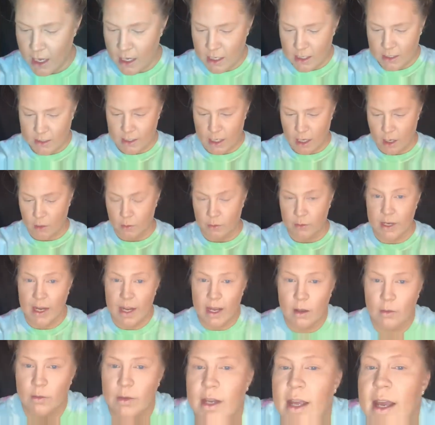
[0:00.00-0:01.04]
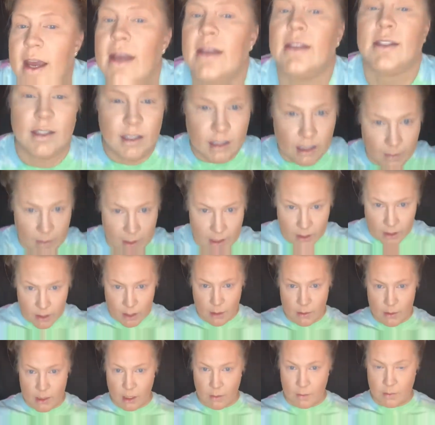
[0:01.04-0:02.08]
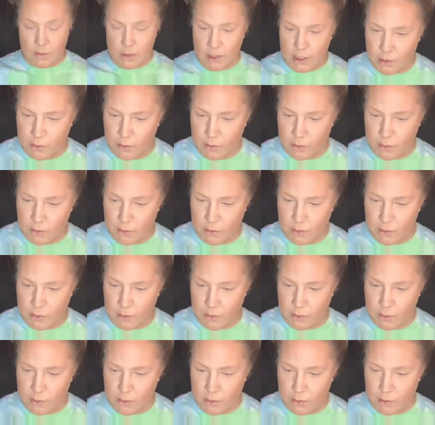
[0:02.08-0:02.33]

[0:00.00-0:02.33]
so now next, let me scoot up some. So